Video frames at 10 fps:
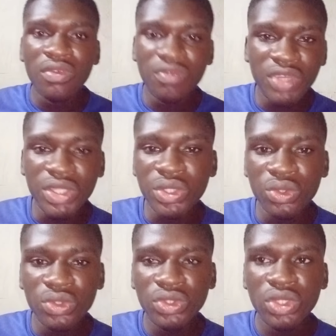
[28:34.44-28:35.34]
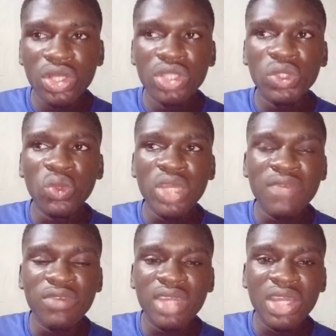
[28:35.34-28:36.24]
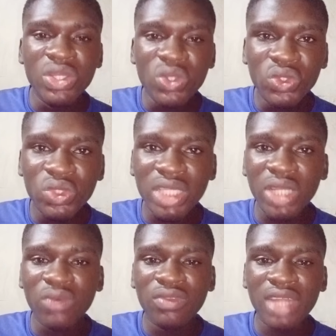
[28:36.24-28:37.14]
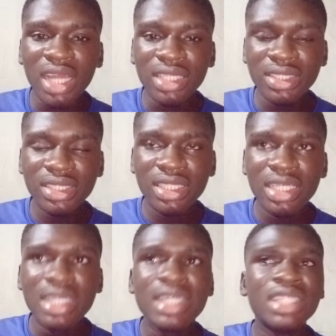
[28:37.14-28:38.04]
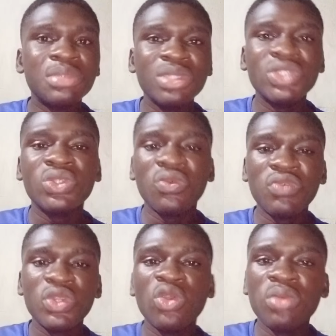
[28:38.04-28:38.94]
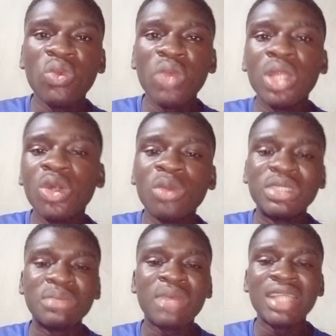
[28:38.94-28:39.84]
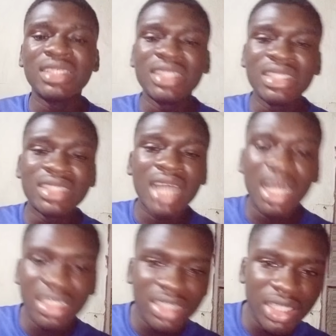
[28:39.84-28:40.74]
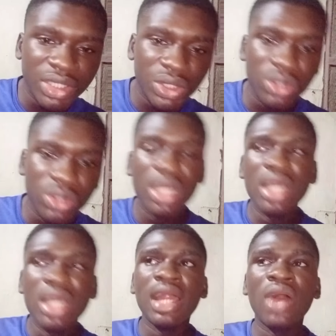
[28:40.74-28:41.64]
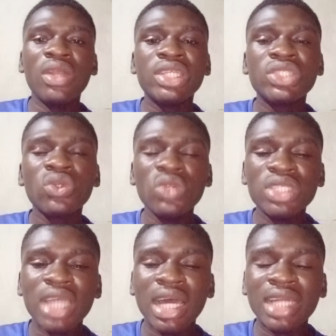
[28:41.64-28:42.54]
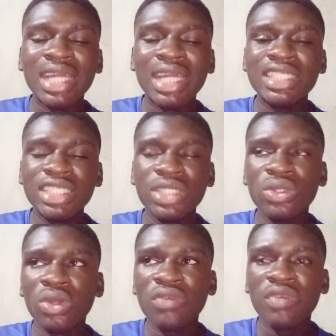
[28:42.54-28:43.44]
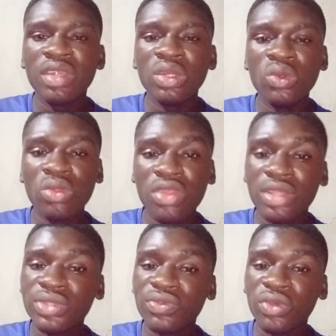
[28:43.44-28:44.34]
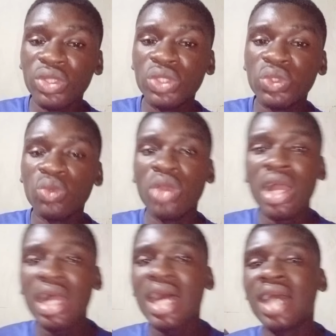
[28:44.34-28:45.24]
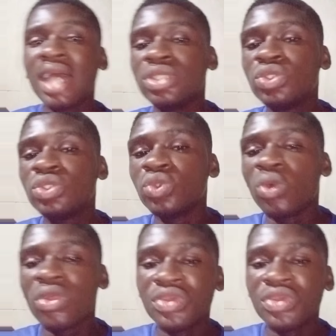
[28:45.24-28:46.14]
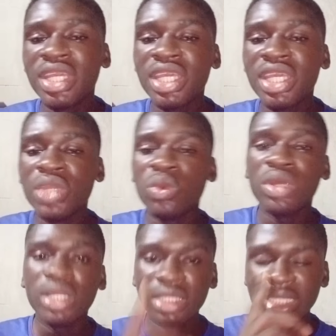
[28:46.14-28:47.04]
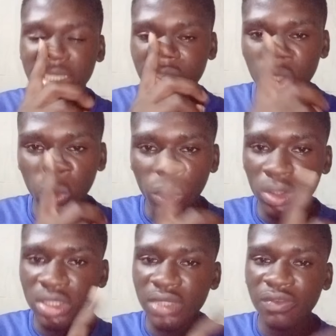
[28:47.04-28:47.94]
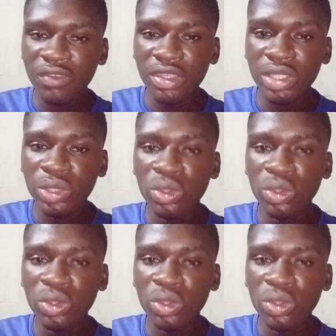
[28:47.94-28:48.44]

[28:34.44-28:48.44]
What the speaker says: videos. So if you can use those kind of tags, it means your video will be well optimized in the tag section. Now it is always an ideal or very good thing for you to add 2 or 3 keywords in your video.